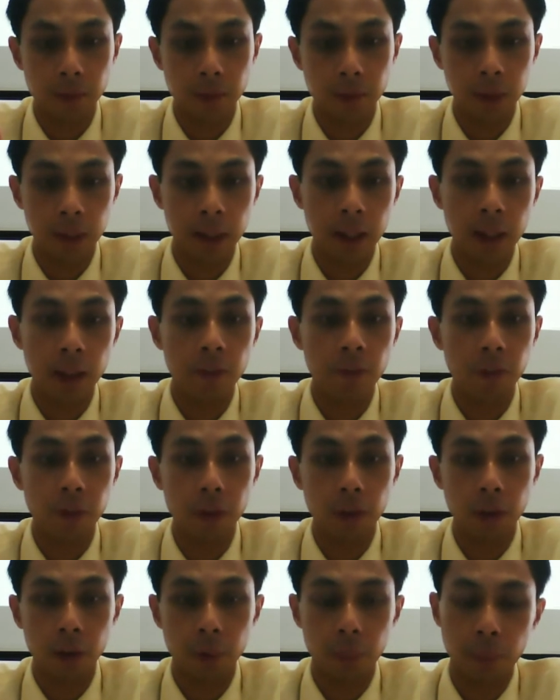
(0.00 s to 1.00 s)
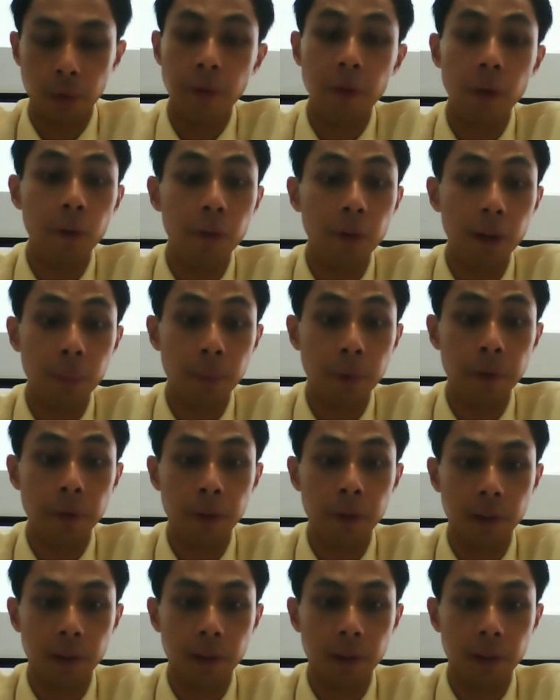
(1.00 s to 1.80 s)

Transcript: take it for over a period